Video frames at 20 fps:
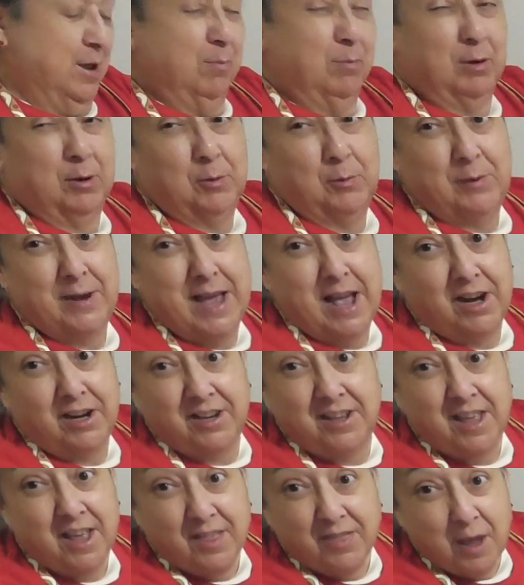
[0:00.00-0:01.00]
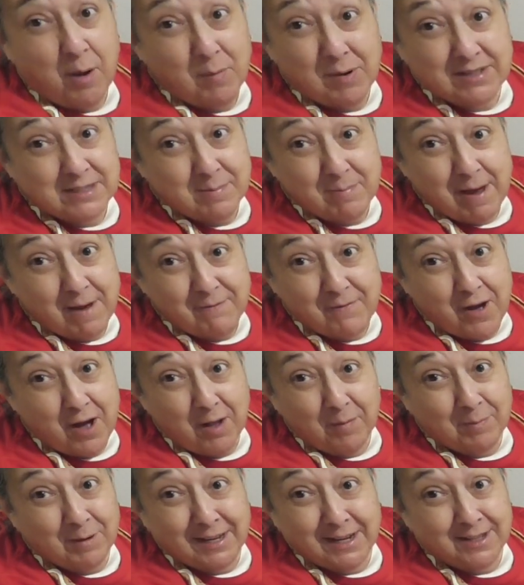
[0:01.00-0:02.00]
But in reality, that wasn't my
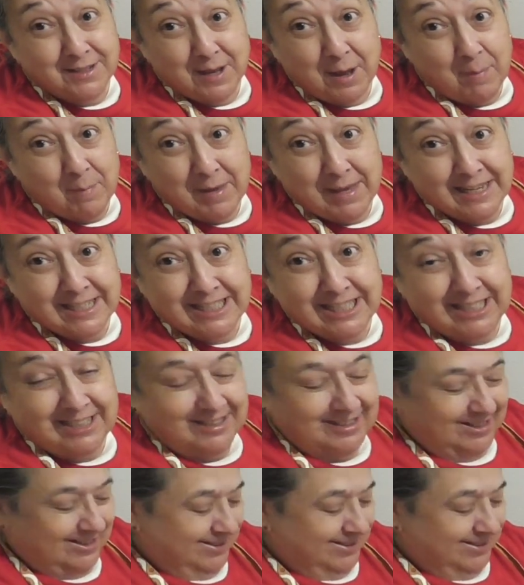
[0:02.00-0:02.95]
fault because I'll mix it.